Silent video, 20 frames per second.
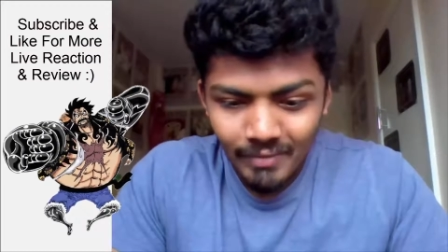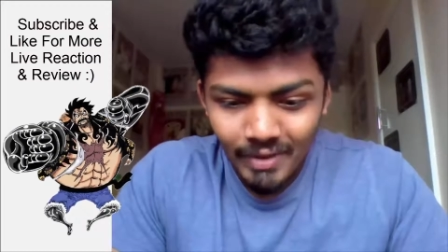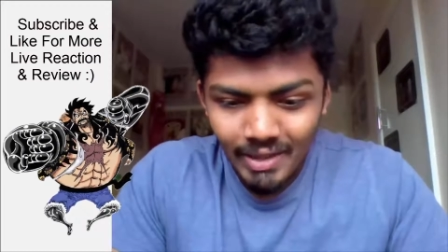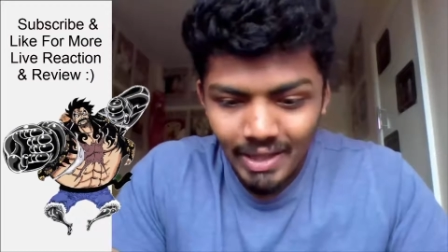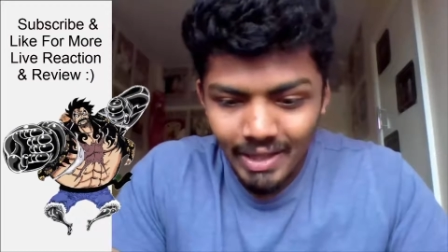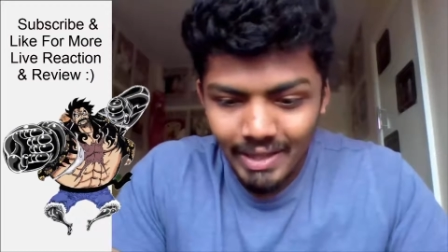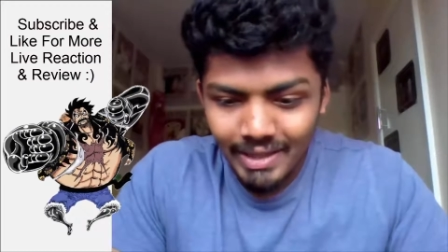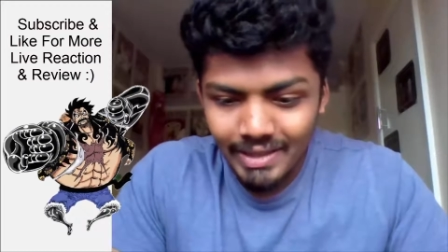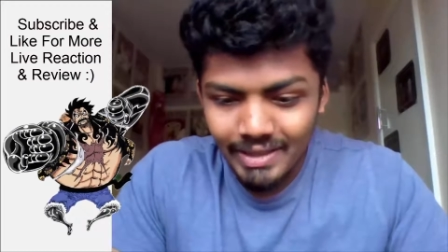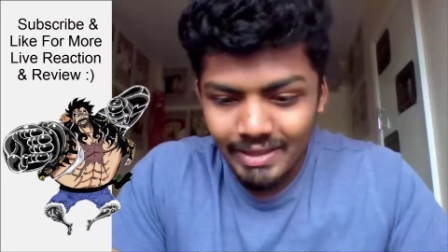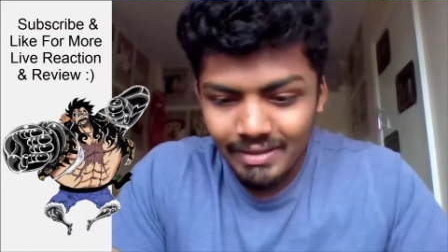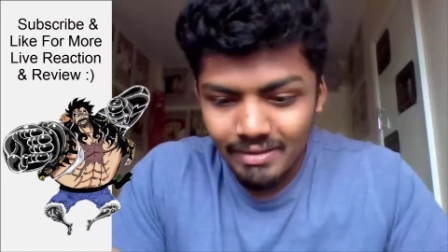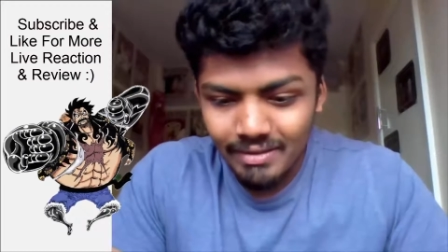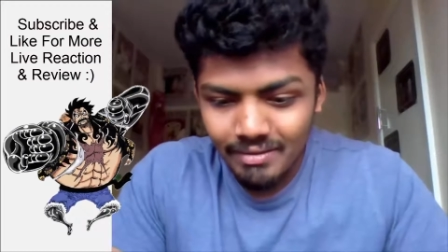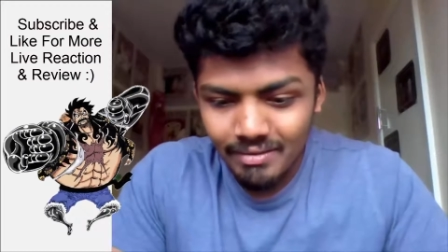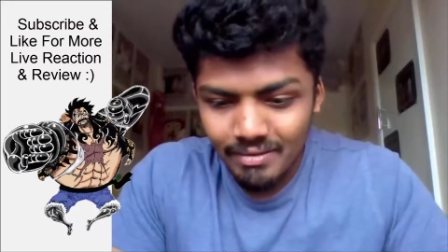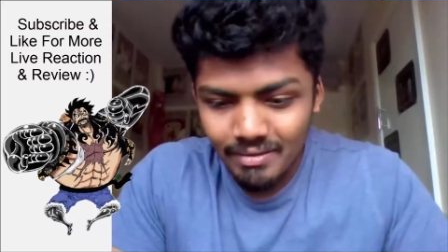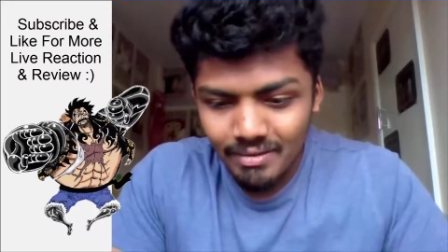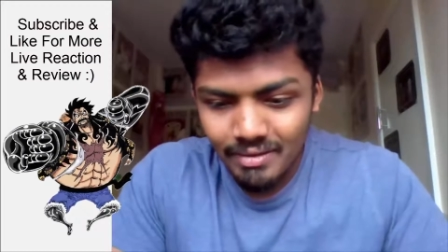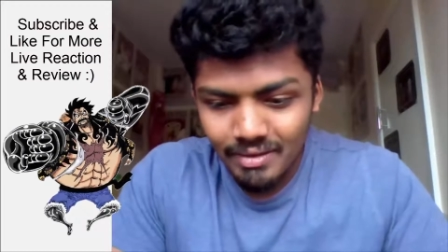like
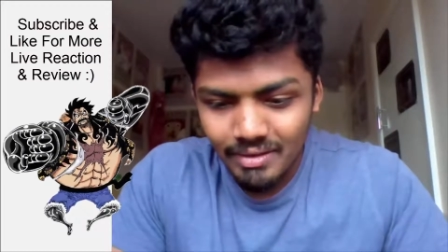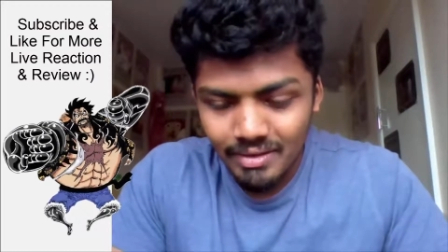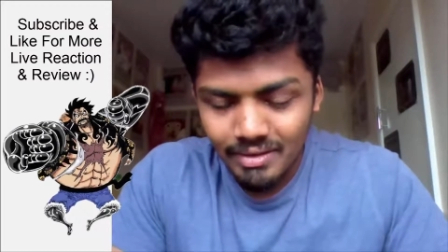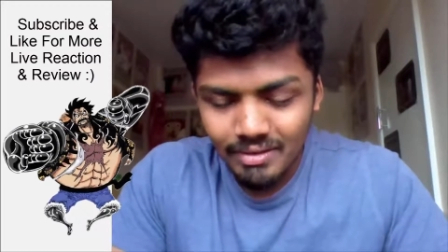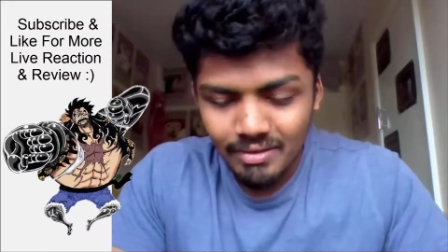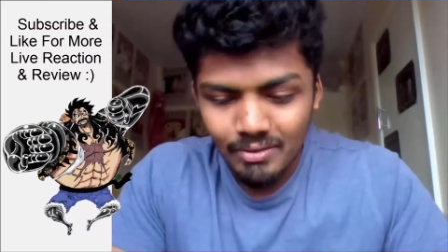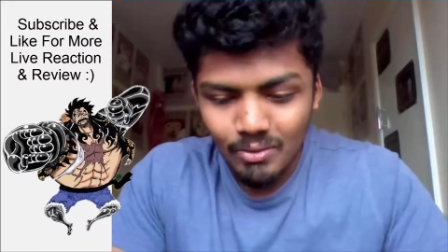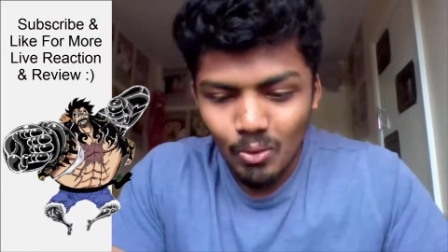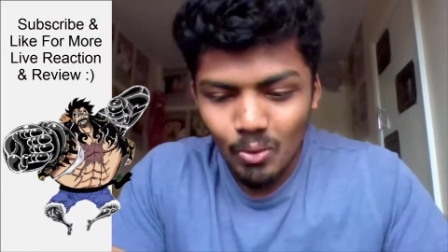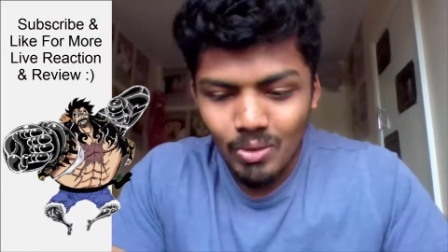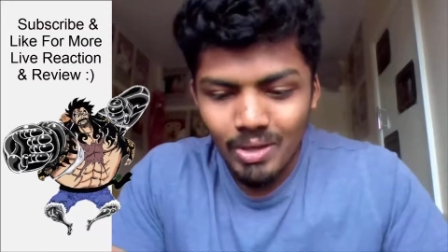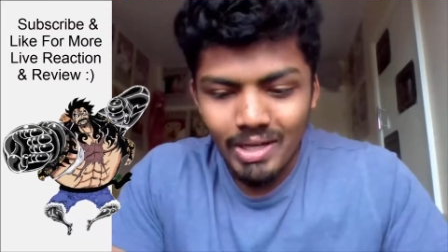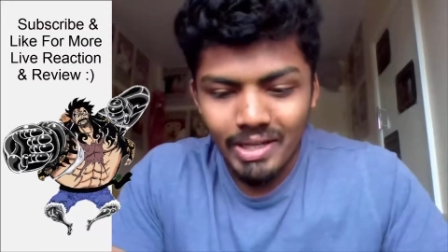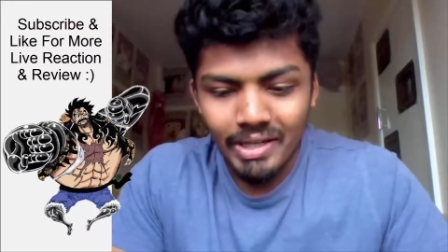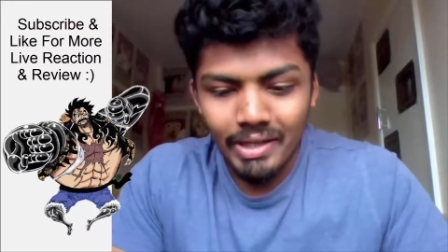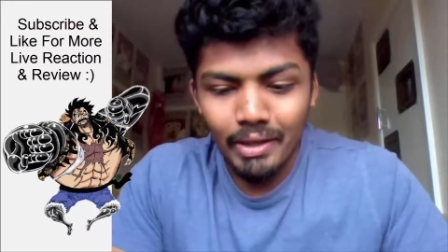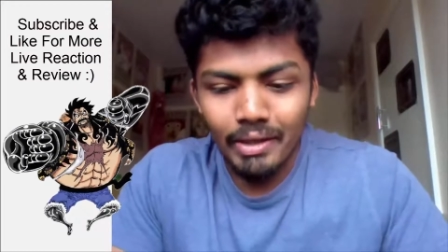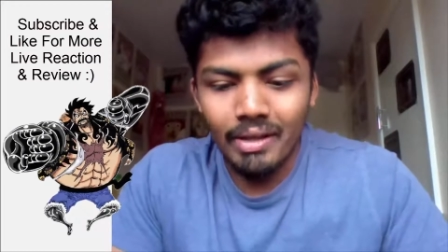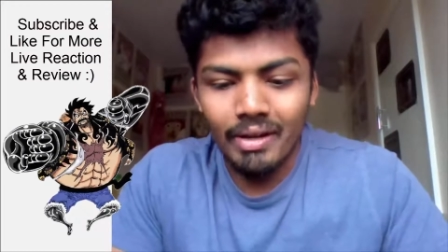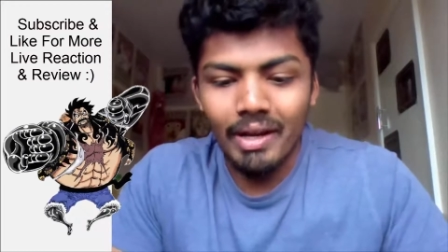Oda
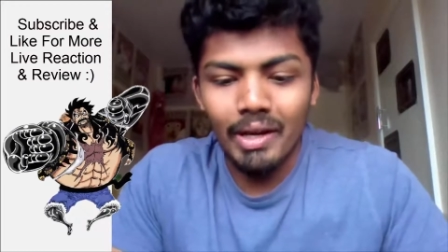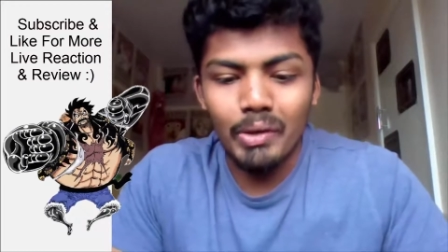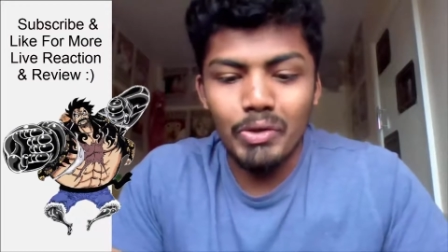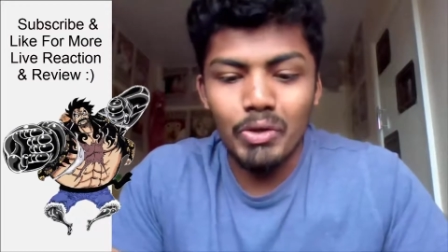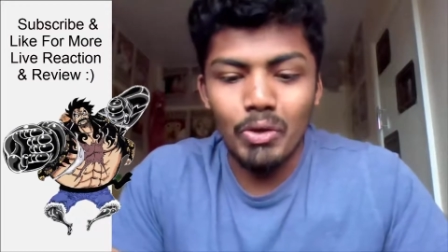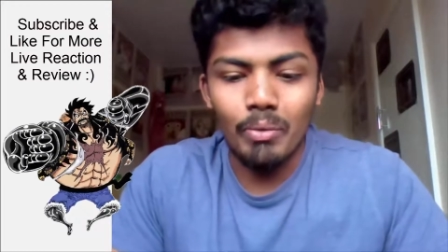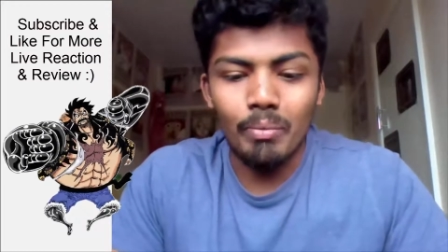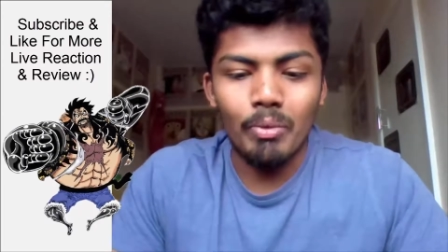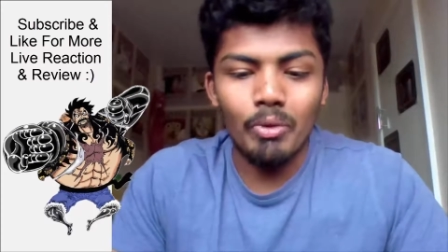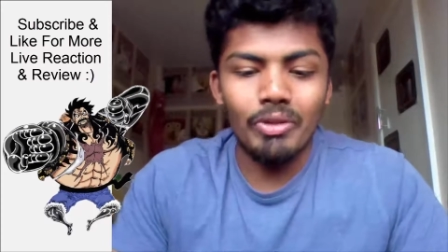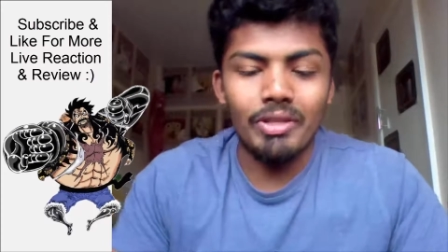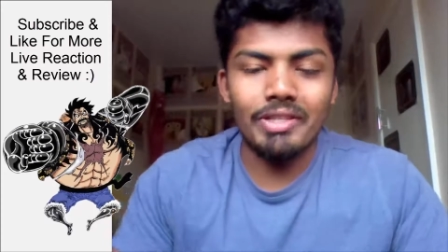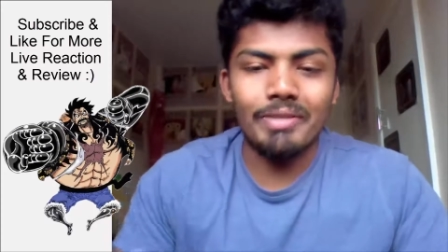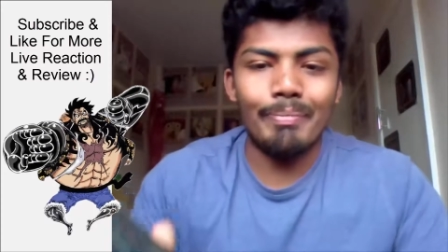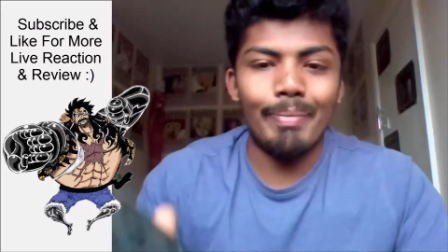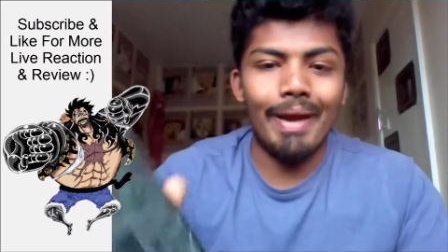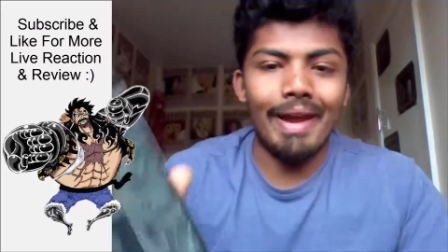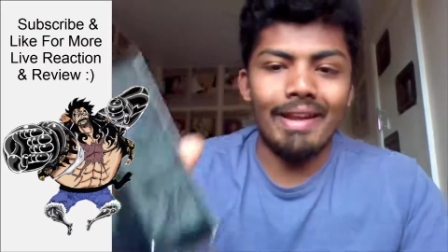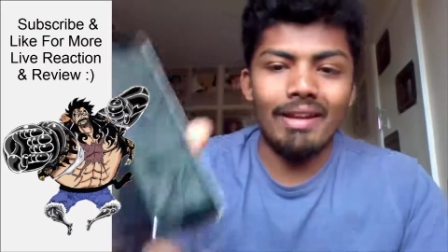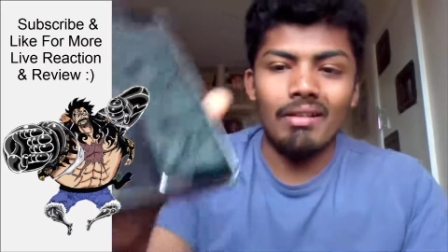did a great job on this
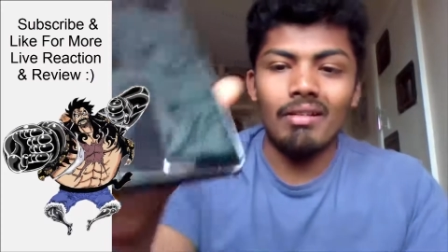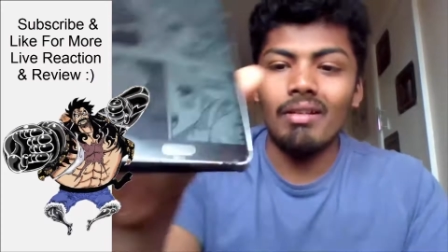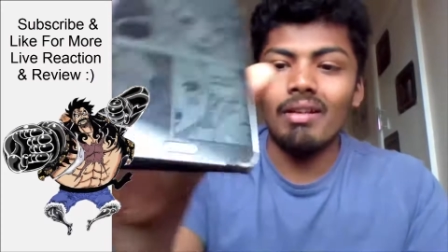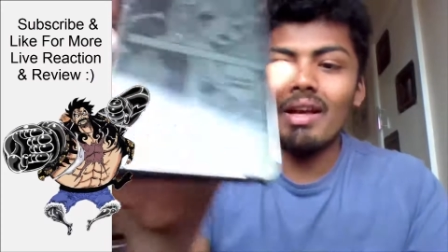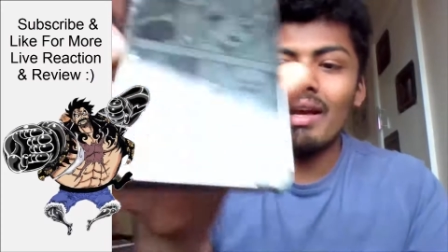panel